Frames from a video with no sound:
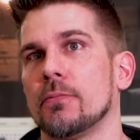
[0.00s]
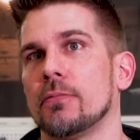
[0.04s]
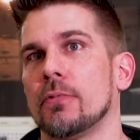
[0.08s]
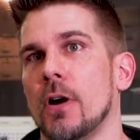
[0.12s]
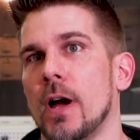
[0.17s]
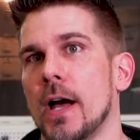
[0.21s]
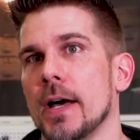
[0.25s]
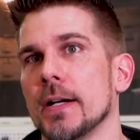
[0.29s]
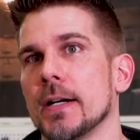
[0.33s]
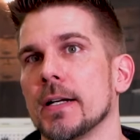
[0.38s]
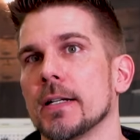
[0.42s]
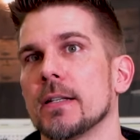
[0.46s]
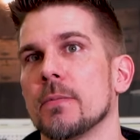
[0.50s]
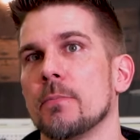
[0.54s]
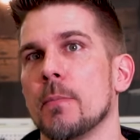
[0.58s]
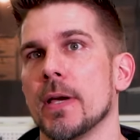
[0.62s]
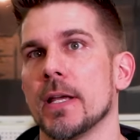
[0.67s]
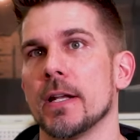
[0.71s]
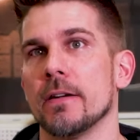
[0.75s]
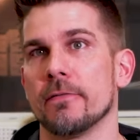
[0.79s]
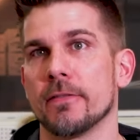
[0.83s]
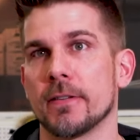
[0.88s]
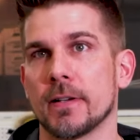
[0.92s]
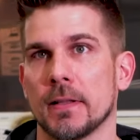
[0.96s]
product
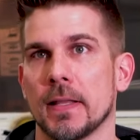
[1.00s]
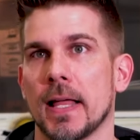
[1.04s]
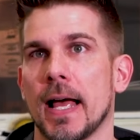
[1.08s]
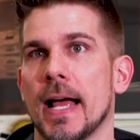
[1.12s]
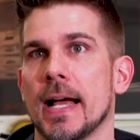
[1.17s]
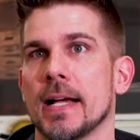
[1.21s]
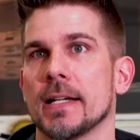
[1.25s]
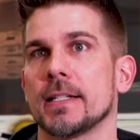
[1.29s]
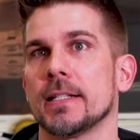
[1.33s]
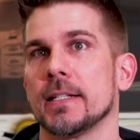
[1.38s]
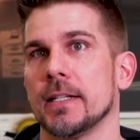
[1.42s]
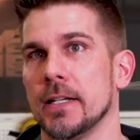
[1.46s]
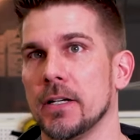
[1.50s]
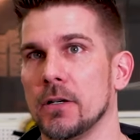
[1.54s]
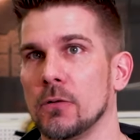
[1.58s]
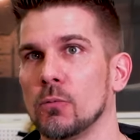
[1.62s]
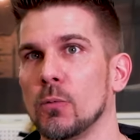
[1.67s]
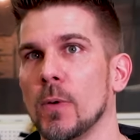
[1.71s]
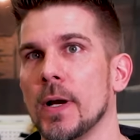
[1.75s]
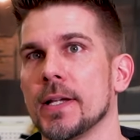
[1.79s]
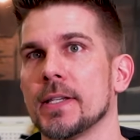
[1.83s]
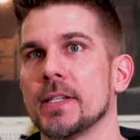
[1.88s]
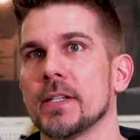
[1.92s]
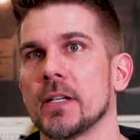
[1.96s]
made of glass and a
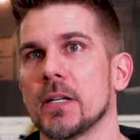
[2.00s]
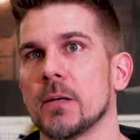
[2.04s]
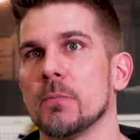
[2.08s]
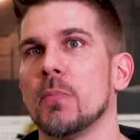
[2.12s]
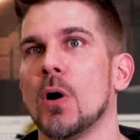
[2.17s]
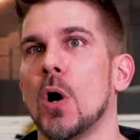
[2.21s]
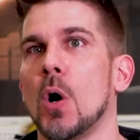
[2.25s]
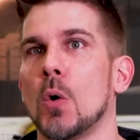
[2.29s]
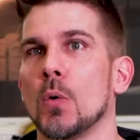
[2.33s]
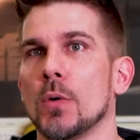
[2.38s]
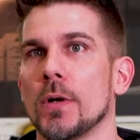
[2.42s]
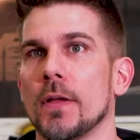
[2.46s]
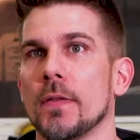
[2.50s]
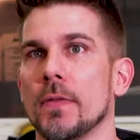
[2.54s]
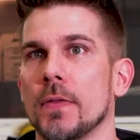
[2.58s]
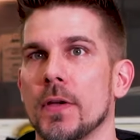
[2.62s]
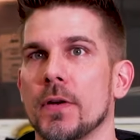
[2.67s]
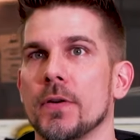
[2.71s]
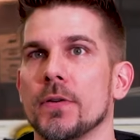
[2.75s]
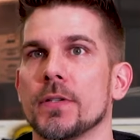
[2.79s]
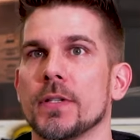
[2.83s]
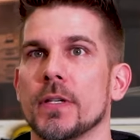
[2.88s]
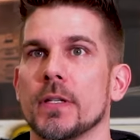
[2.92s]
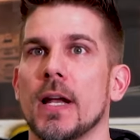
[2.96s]
resin component,
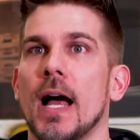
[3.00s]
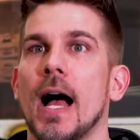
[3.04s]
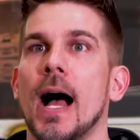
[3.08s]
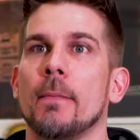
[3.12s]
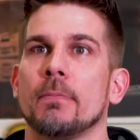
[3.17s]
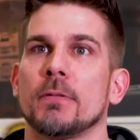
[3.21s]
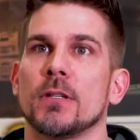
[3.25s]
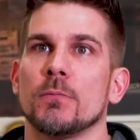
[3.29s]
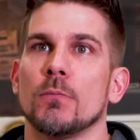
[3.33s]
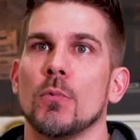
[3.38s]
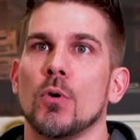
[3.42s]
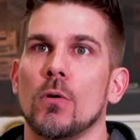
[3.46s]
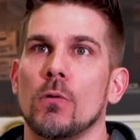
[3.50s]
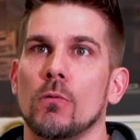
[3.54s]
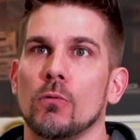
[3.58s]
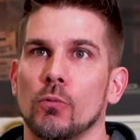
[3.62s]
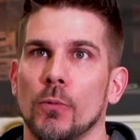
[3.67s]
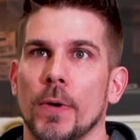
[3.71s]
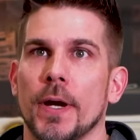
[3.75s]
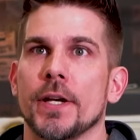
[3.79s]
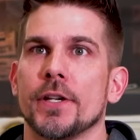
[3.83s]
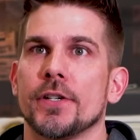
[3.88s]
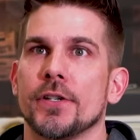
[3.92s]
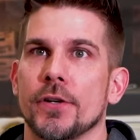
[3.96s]
there's an optimal
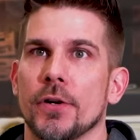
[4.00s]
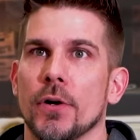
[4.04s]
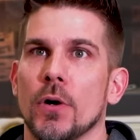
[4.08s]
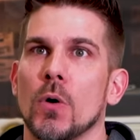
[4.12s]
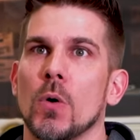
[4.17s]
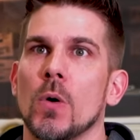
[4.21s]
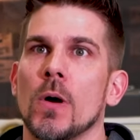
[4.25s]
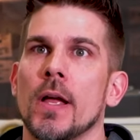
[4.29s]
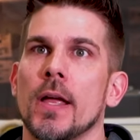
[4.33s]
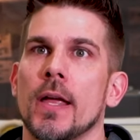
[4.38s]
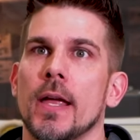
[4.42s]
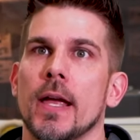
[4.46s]
ratio.